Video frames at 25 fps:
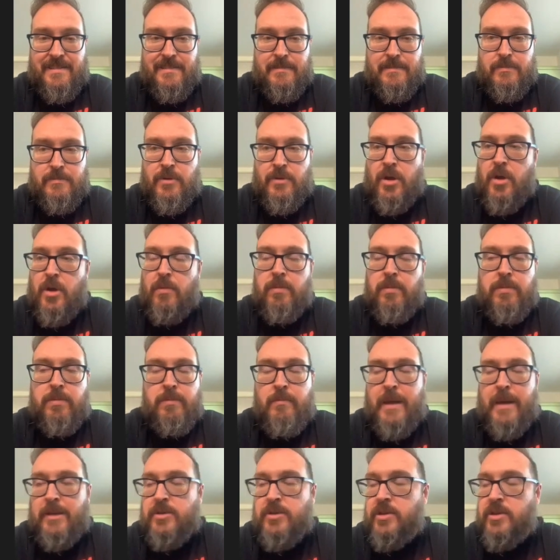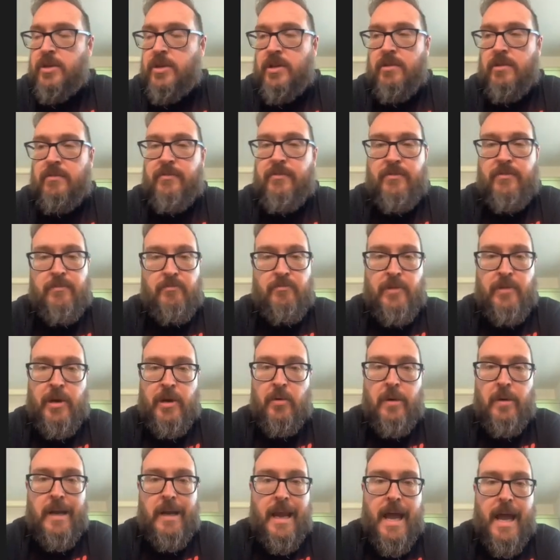No mention of
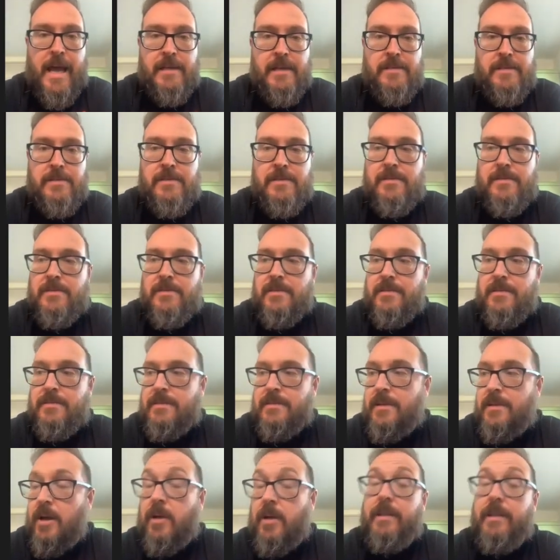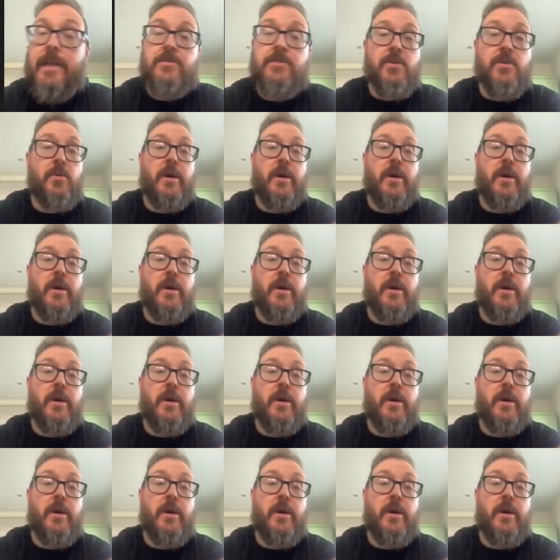real glass. That's a